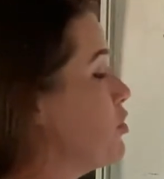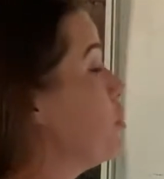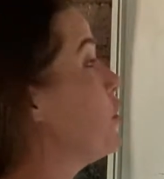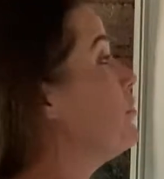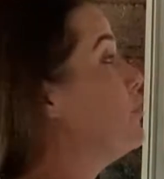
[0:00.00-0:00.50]

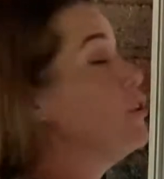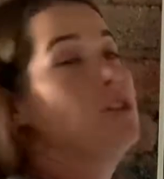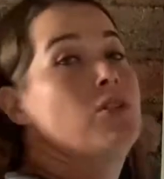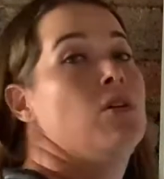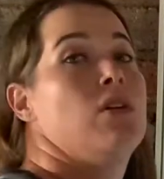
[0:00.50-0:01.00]

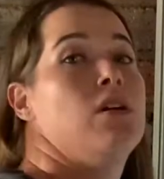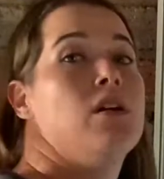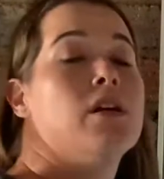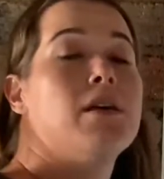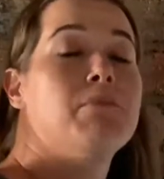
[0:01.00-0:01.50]
convert
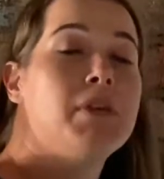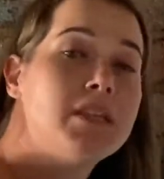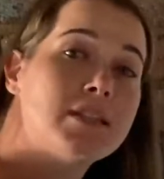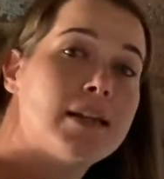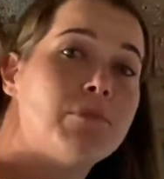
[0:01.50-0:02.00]
a
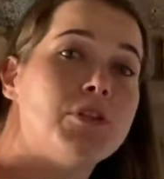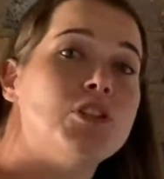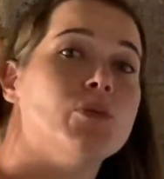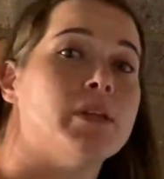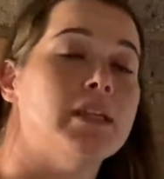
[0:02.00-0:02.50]
mixed number
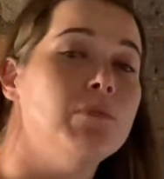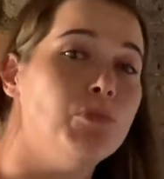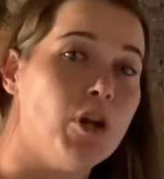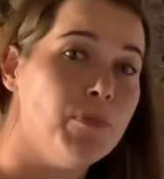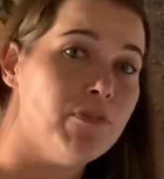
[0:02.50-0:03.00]
to an
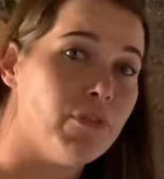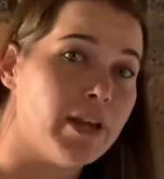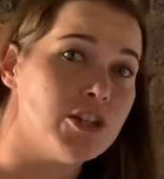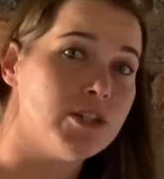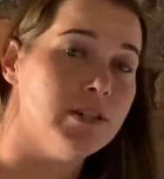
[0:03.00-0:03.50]
improper
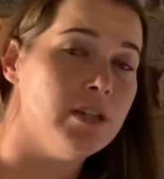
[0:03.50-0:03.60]
fraction